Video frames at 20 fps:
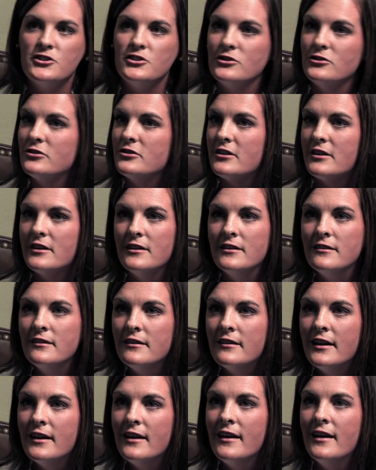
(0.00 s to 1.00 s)
children.
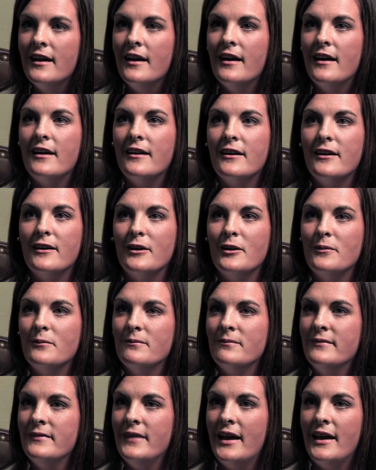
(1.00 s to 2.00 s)

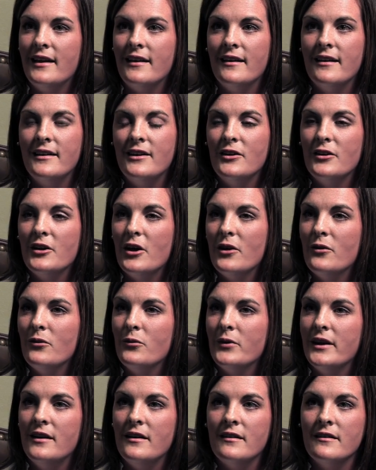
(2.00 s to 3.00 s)
And you know,
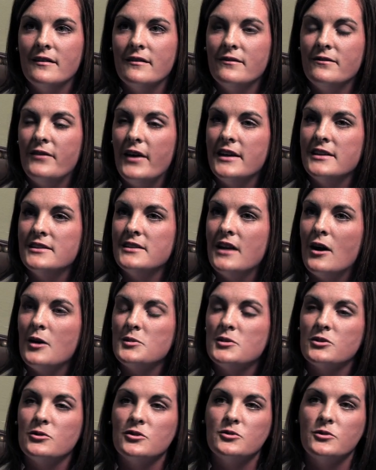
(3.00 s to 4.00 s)
we faced
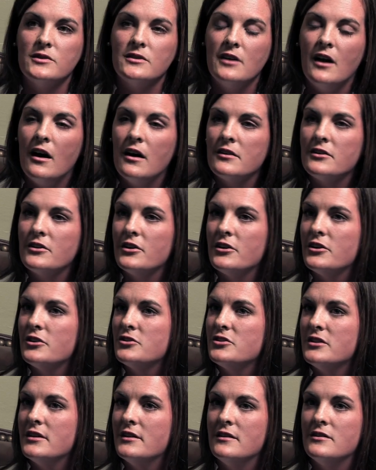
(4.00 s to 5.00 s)
obstacles with
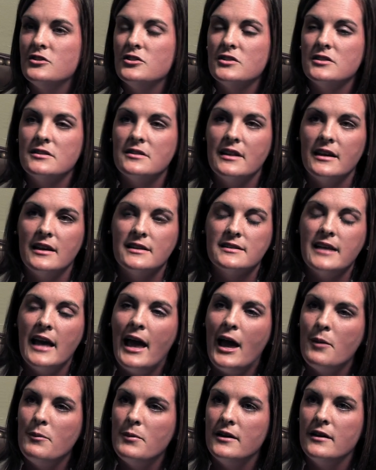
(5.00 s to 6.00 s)
doctors and just things
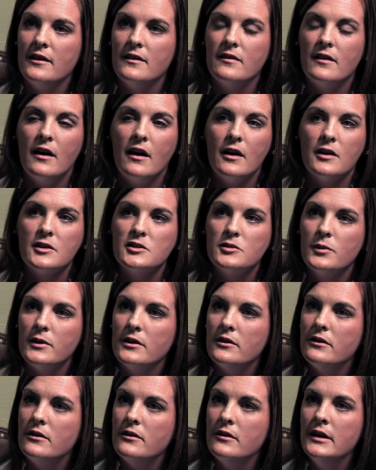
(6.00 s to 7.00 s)
happening in the
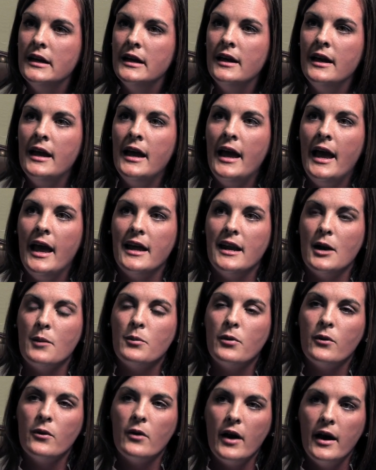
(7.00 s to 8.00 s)
hospital. And I
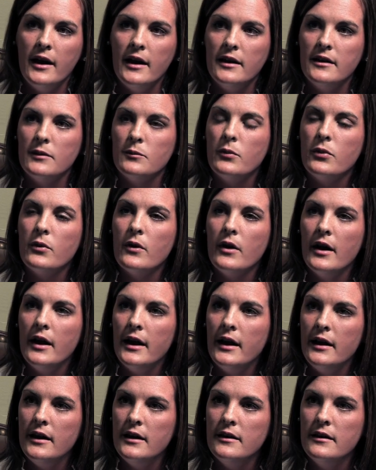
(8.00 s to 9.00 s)
prayed and
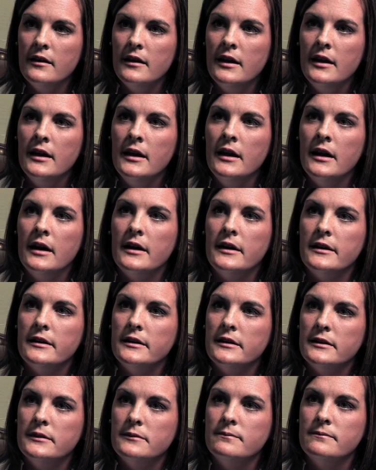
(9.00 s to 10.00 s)
prayed
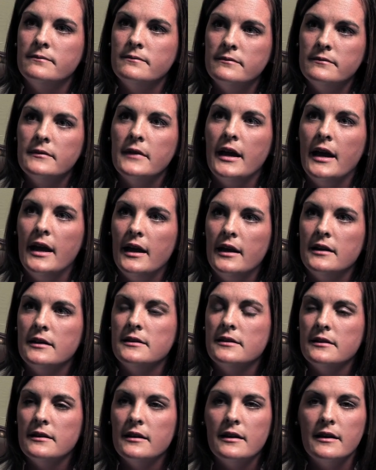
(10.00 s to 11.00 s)

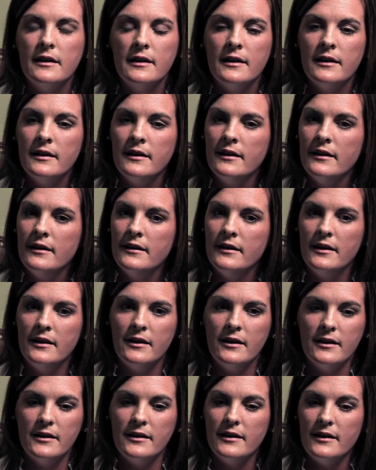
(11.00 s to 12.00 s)
and
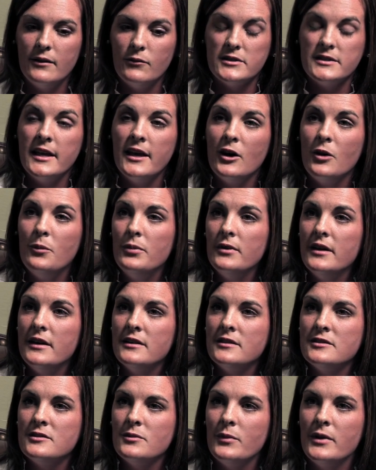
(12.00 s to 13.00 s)
was
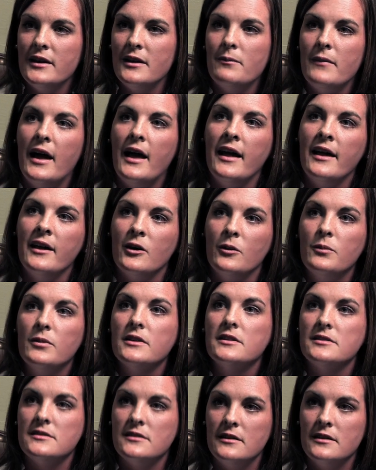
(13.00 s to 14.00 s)
helpless. But in my
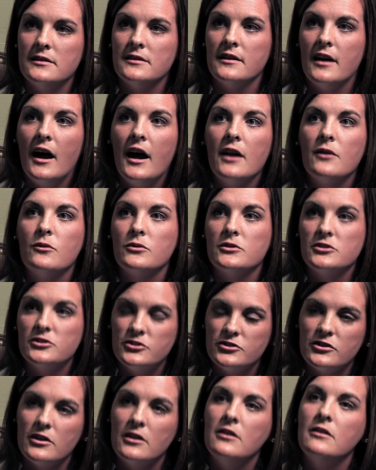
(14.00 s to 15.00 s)
helplessness, God was
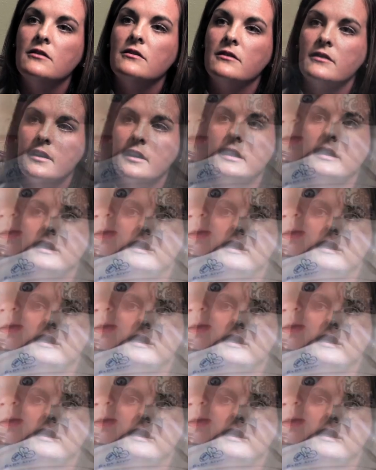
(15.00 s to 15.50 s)
strong,